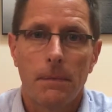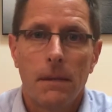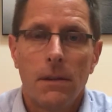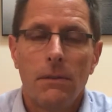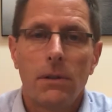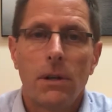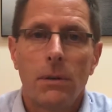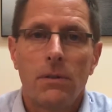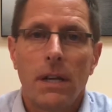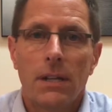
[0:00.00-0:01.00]
Civil
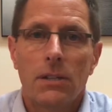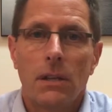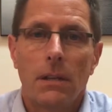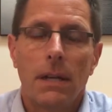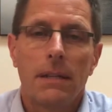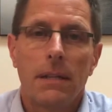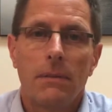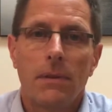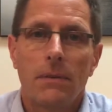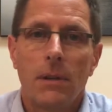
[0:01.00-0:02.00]
Code Section
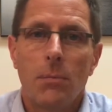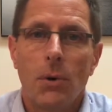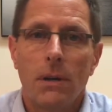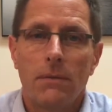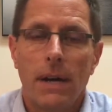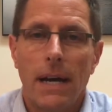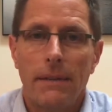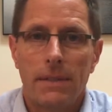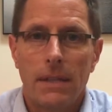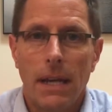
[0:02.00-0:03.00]

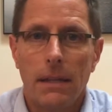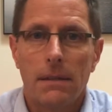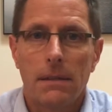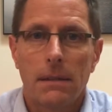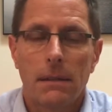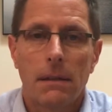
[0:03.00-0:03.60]
1950.5 states,